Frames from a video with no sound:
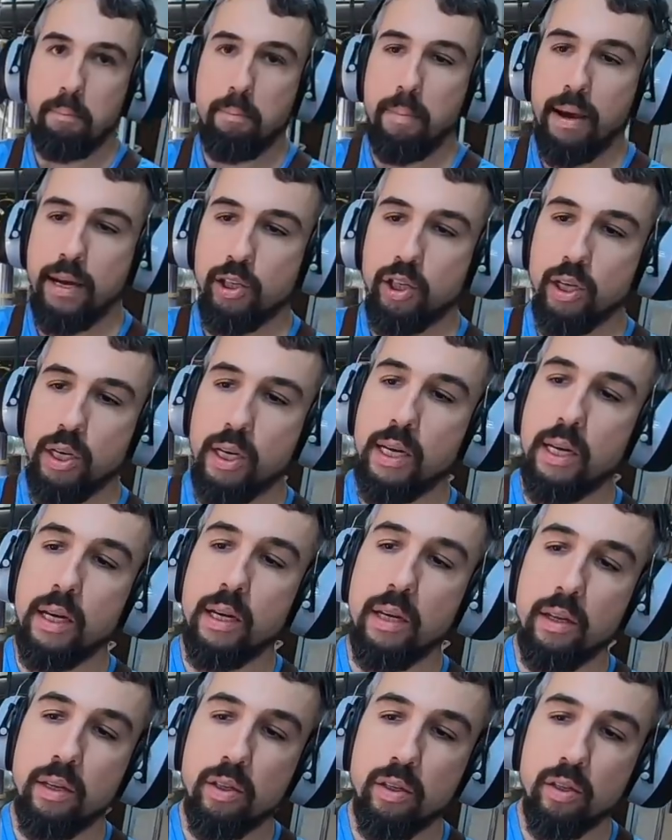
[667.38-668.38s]
meshy,
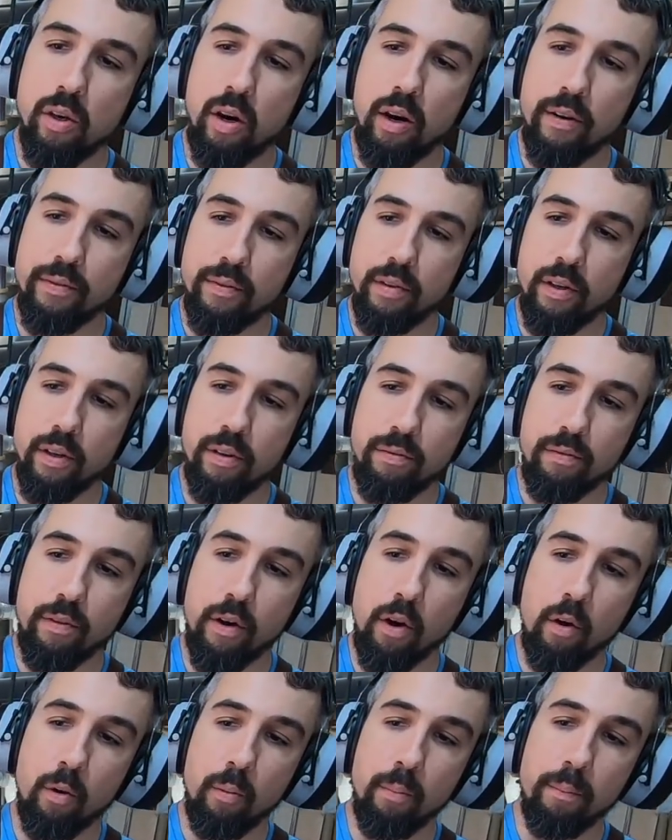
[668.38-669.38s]
soft
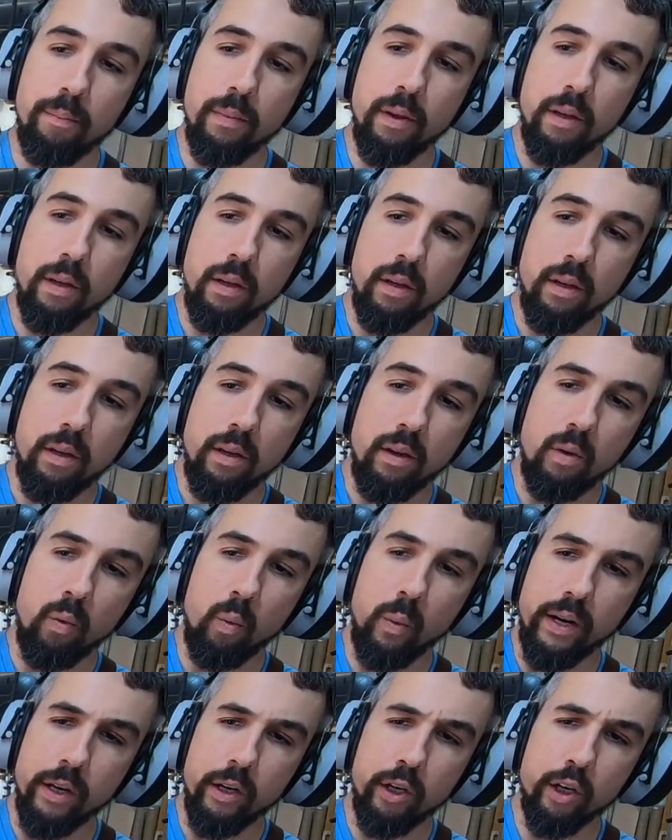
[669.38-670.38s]
foam,
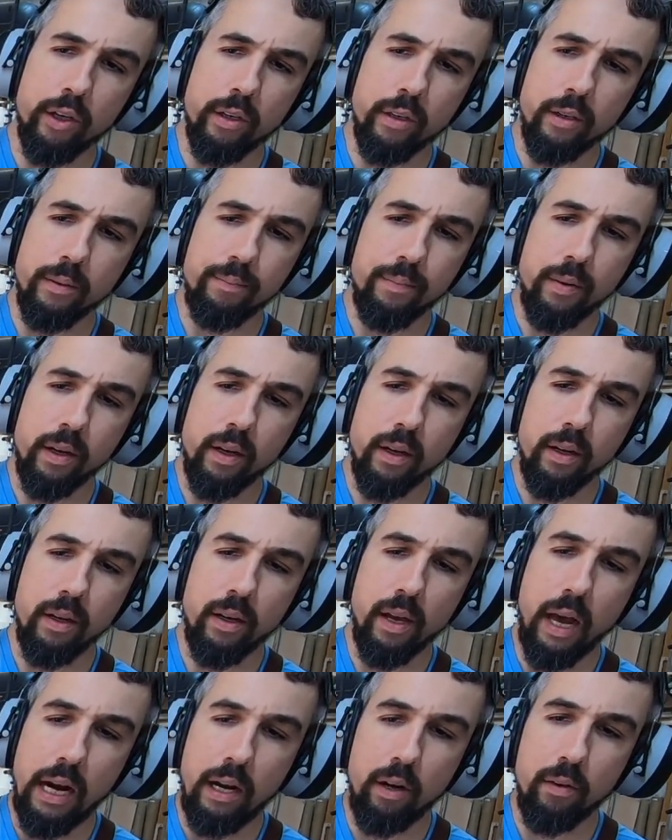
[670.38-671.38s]
weird.
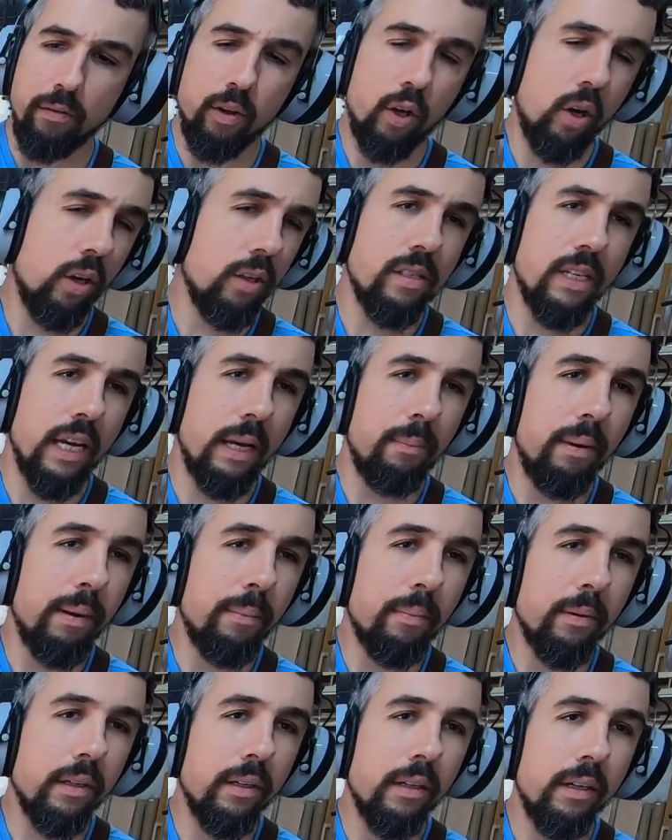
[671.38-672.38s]
I don't know if you call it
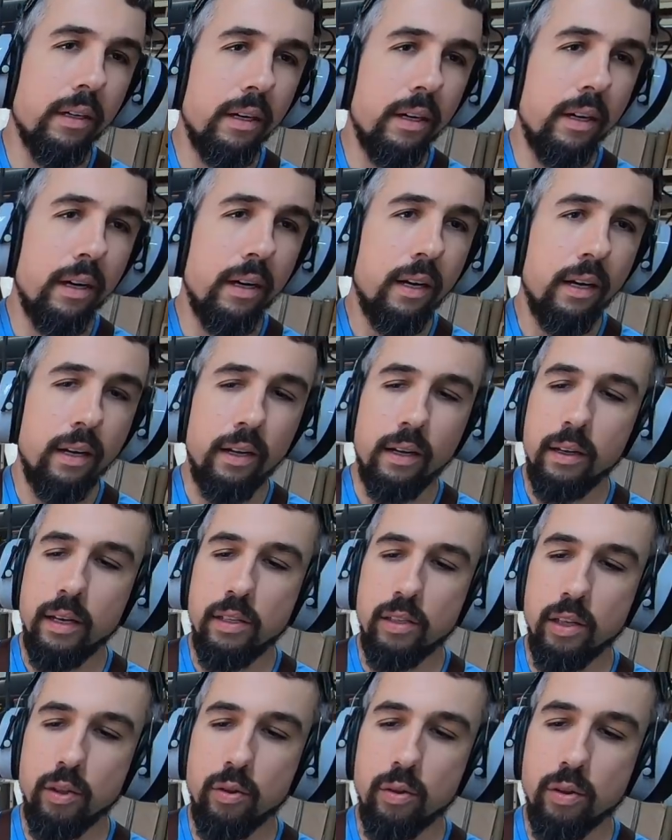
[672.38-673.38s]
sandpaper.
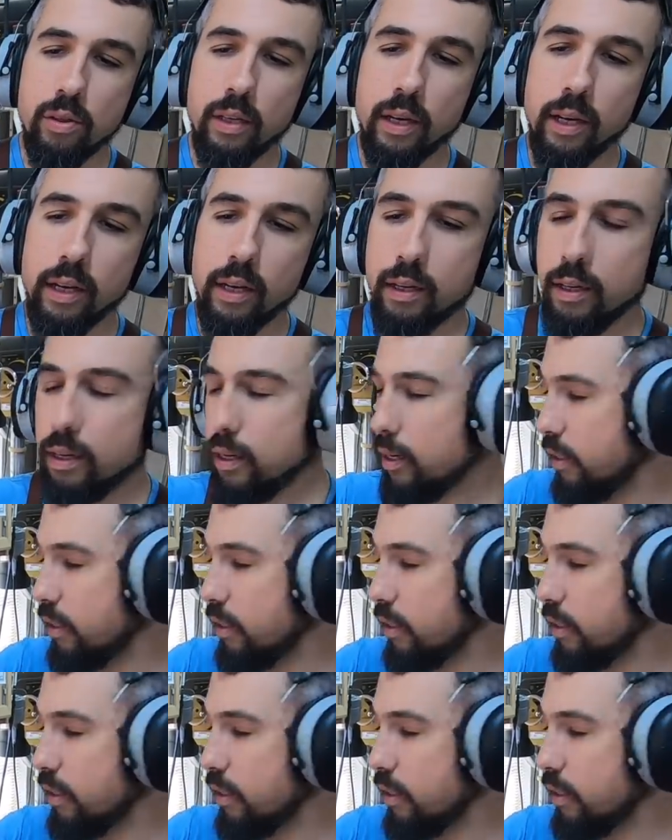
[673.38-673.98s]
It's interesting.